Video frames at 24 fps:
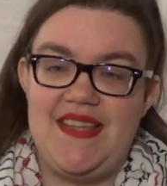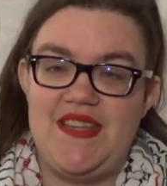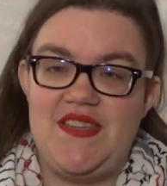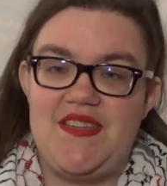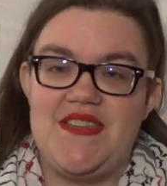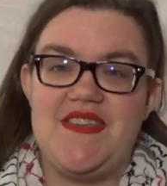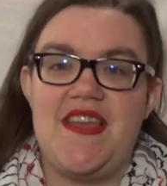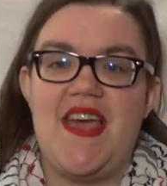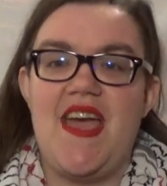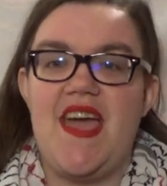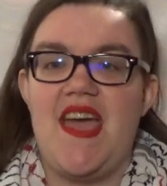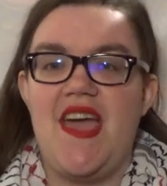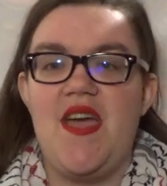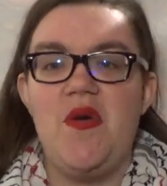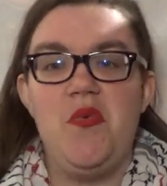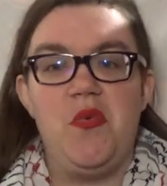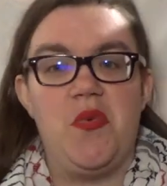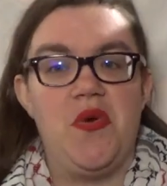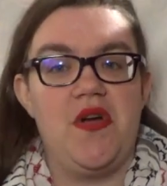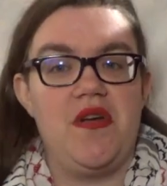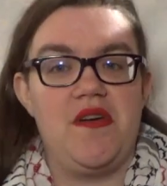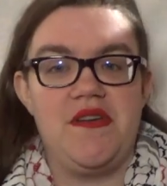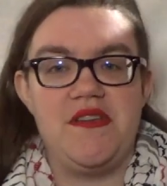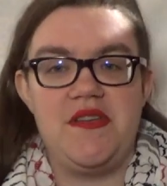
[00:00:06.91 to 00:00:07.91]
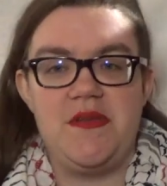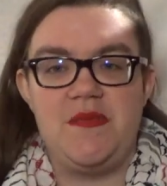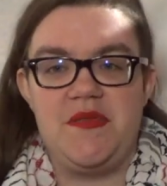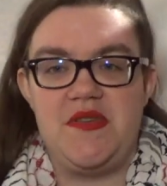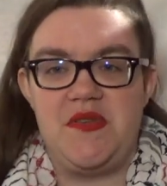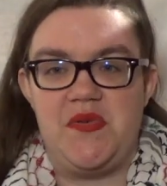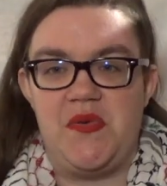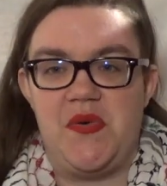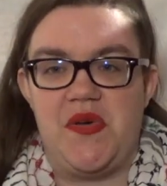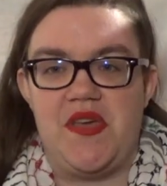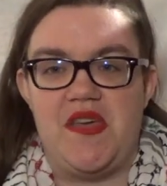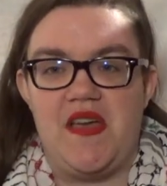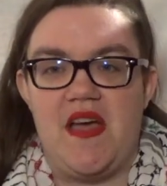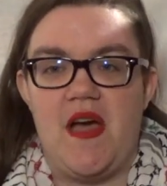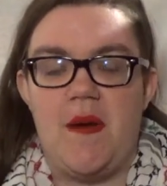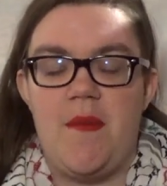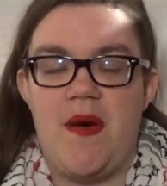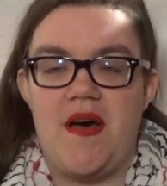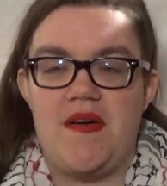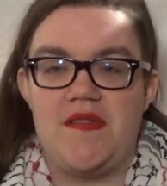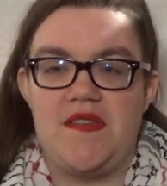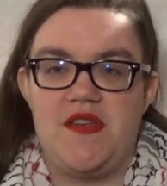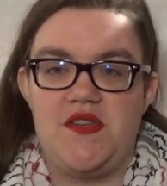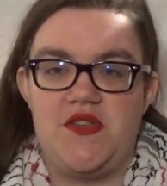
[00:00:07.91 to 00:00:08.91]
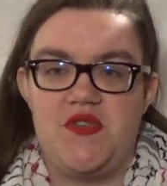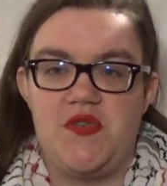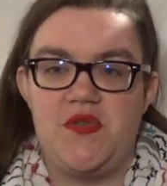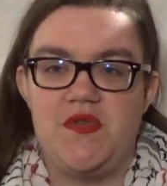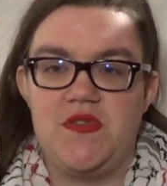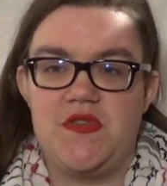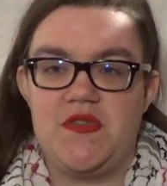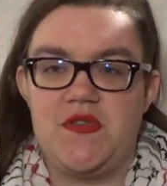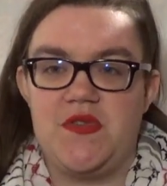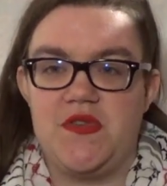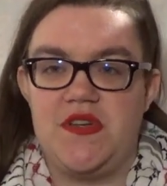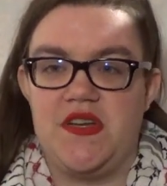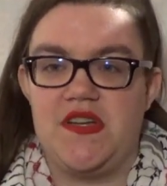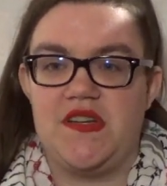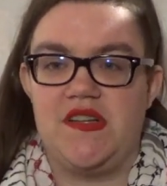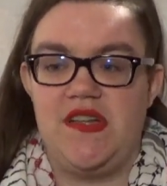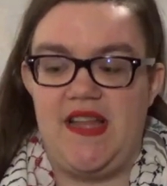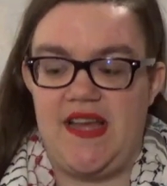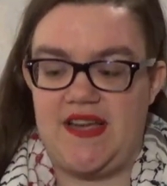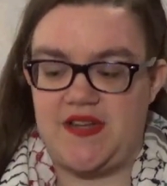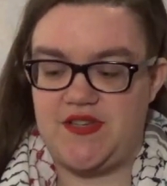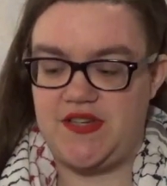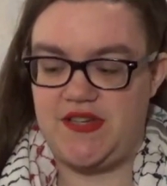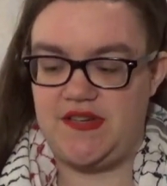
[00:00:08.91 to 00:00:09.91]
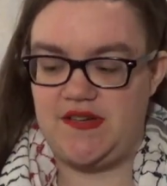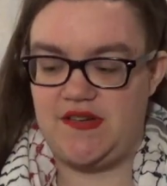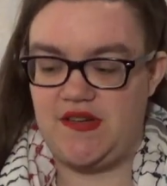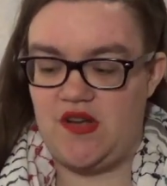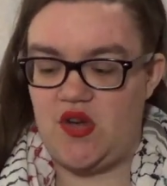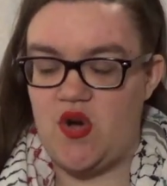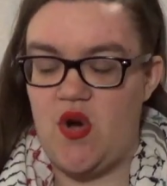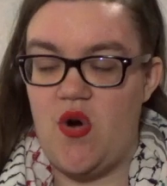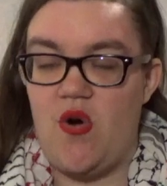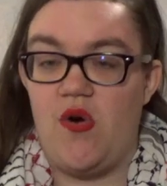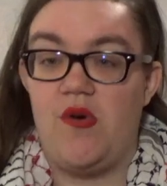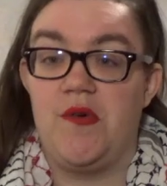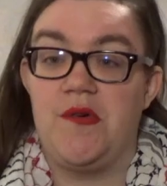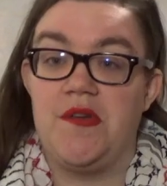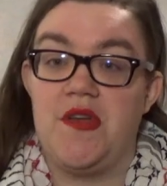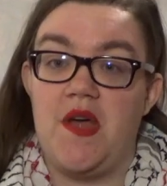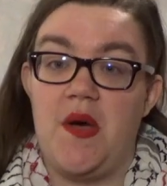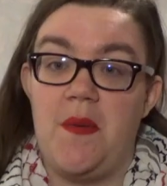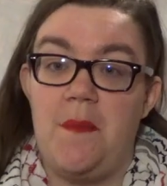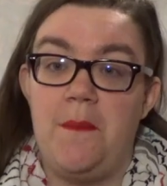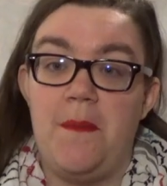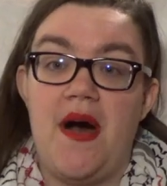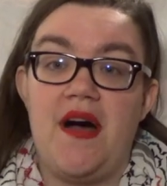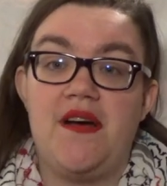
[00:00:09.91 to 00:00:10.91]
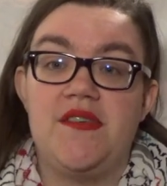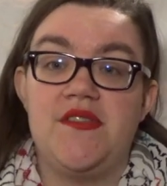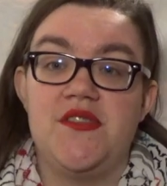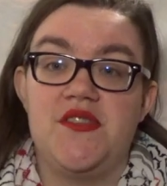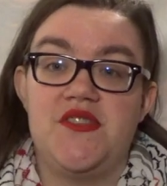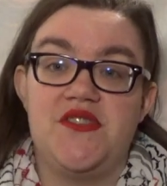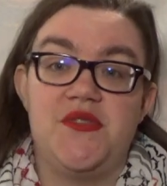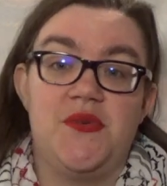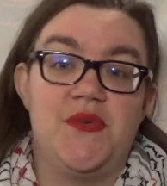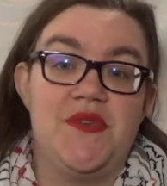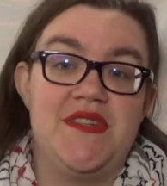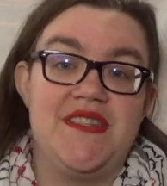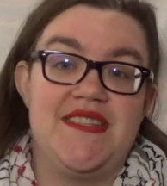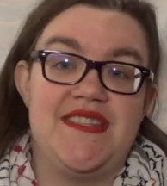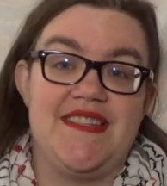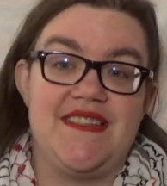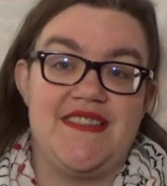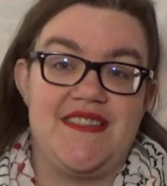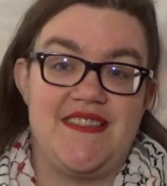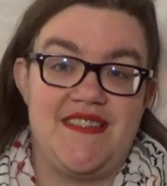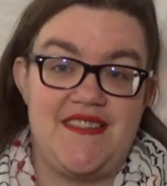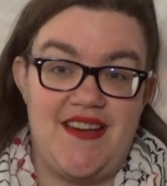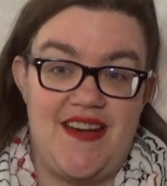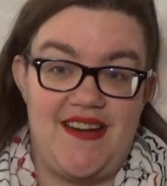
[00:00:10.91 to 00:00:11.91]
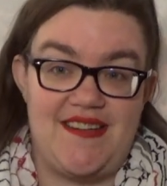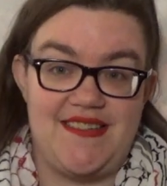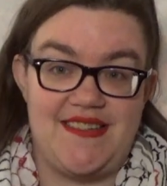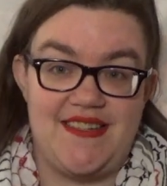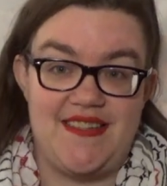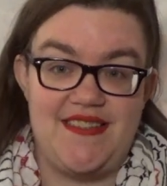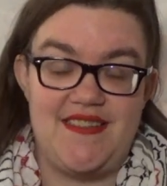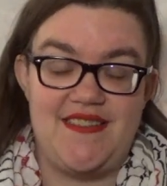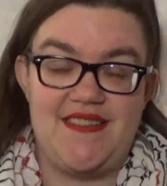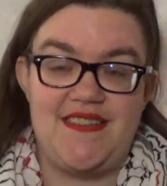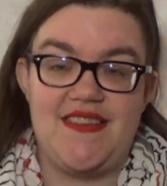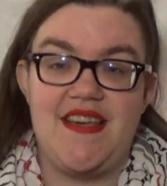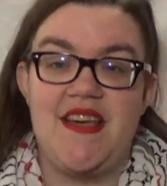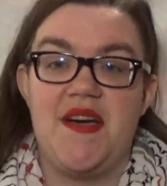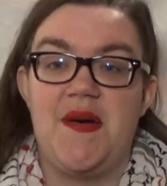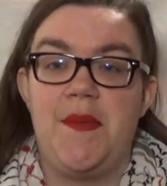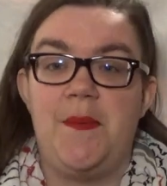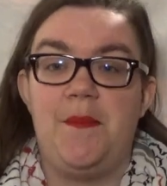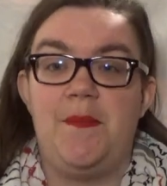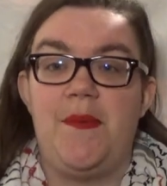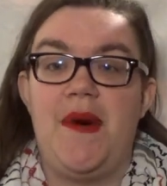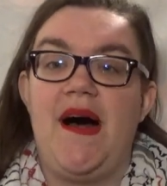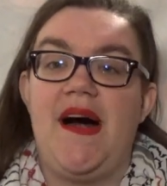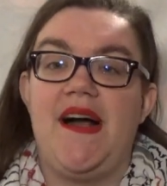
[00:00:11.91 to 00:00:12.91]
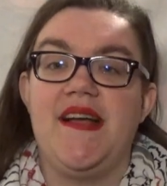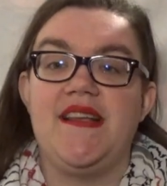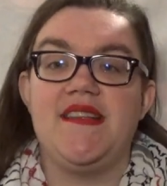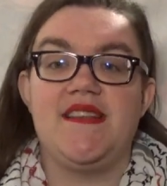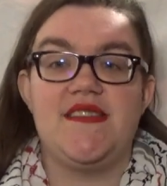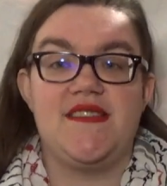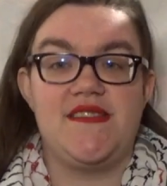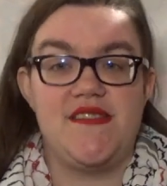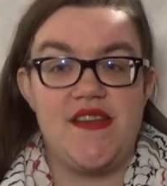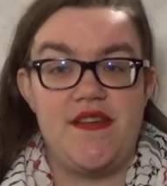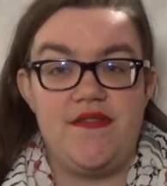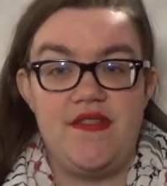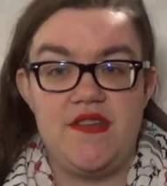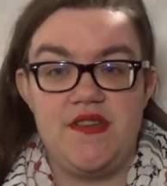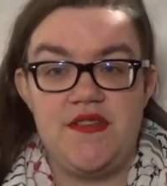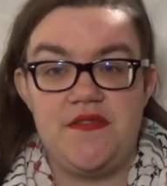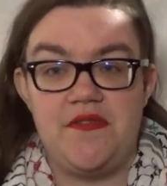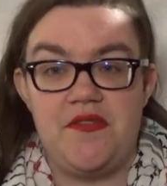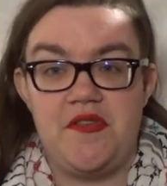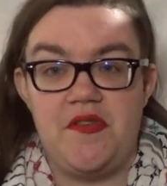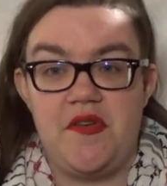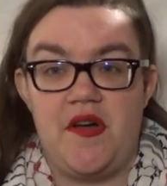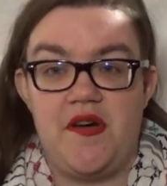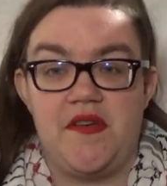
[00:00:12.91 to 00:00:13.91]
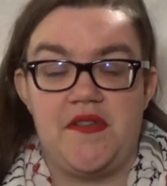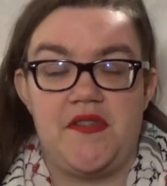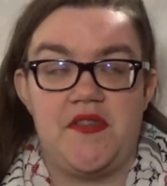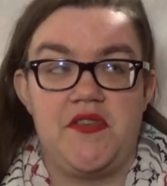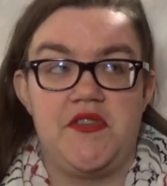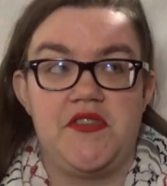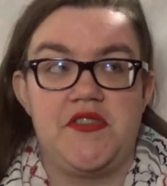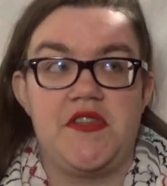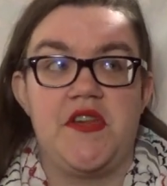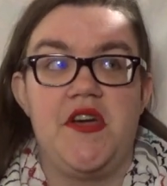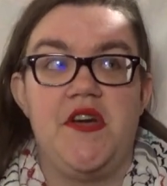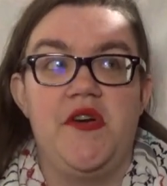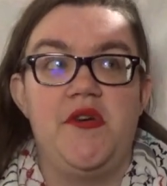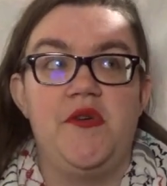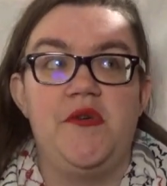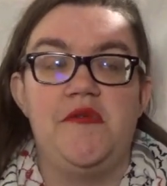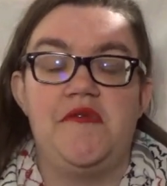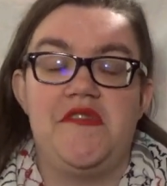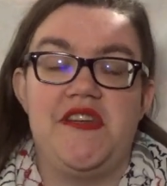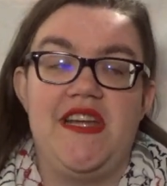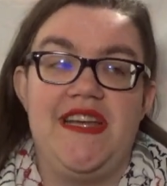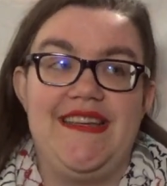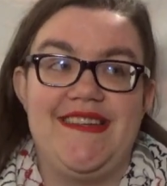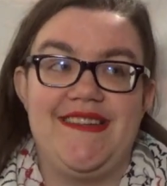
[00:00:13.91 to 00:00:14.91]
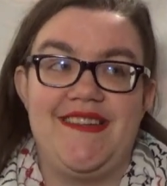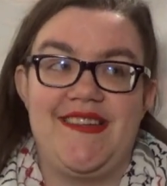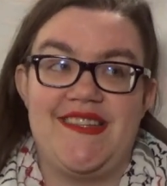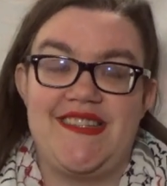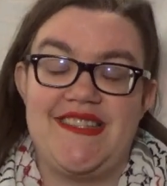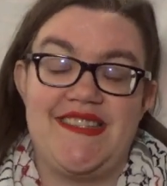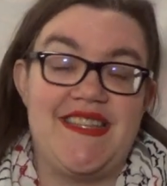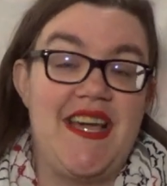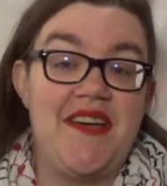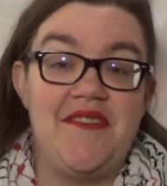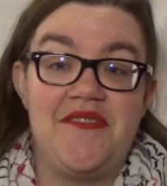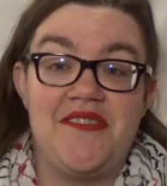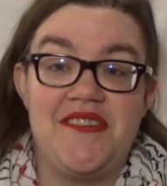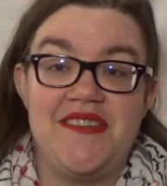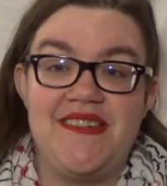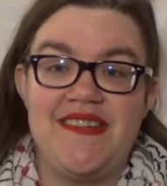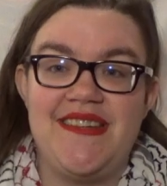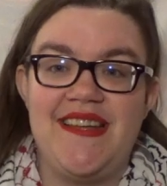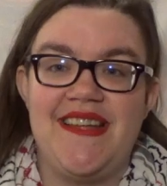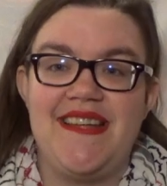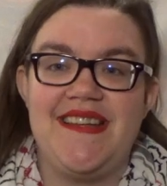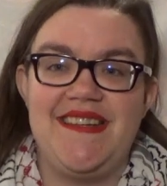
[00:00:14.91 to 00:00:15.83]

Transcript: Today, we're going to be talking about the short story collection called Among Thorns and Stardust by seven different authors who've taken seven